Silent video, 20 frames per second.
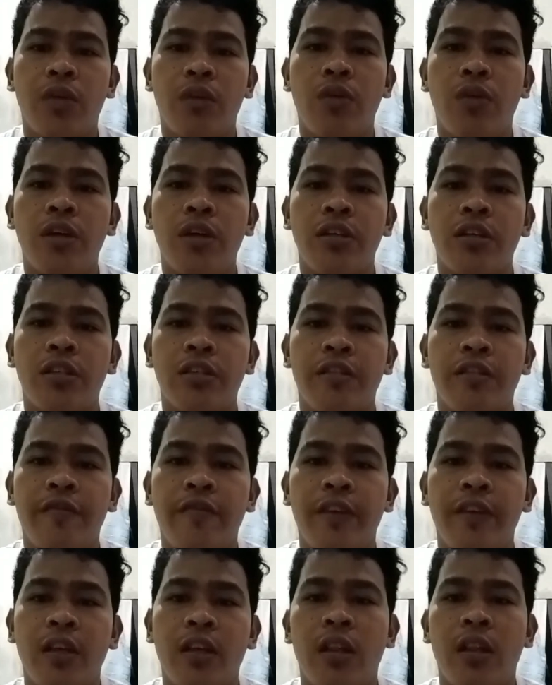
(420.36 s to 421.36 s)
to a guardia
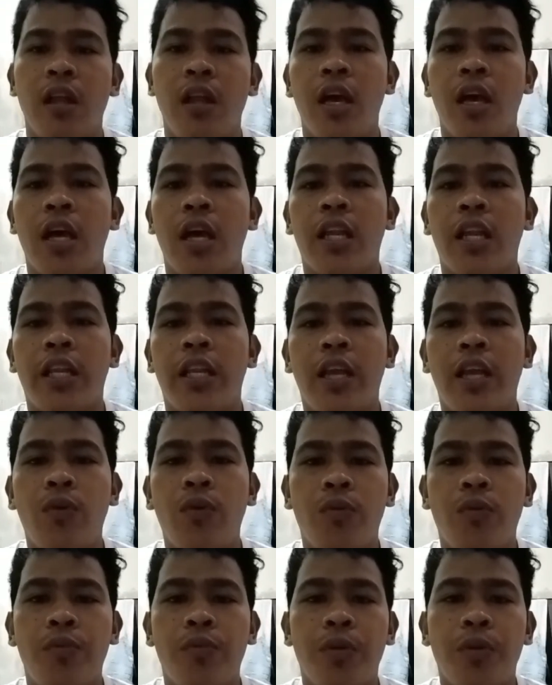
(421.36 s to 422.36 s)
civil,
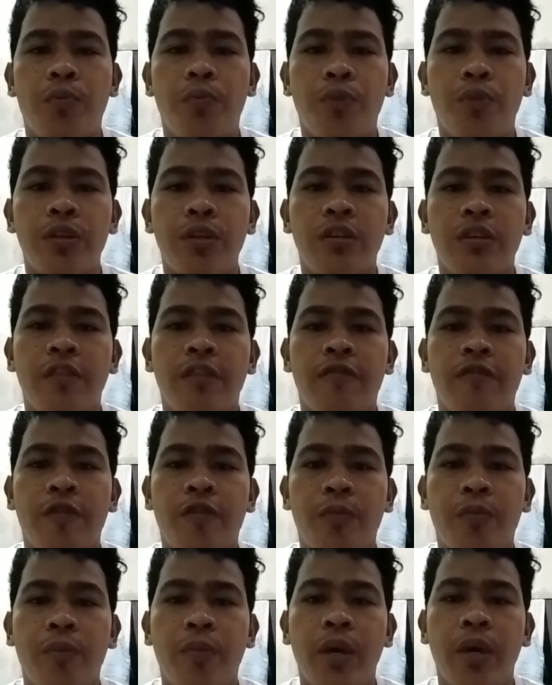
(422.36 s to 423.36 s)
they will be
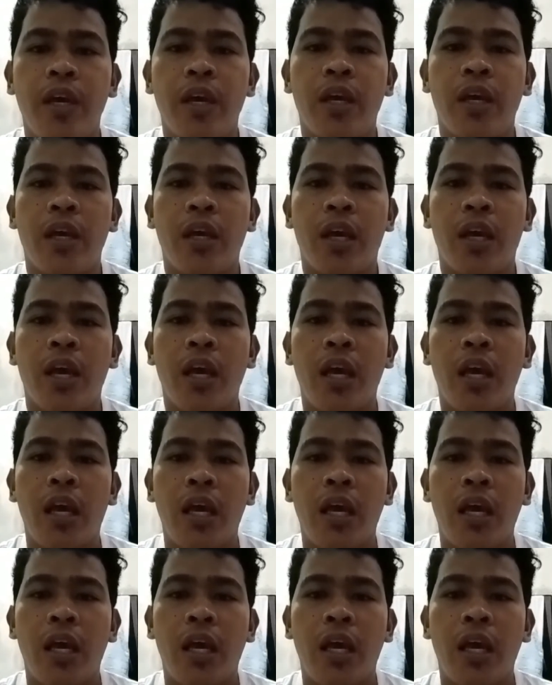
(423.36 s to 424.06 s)
imprisoned for being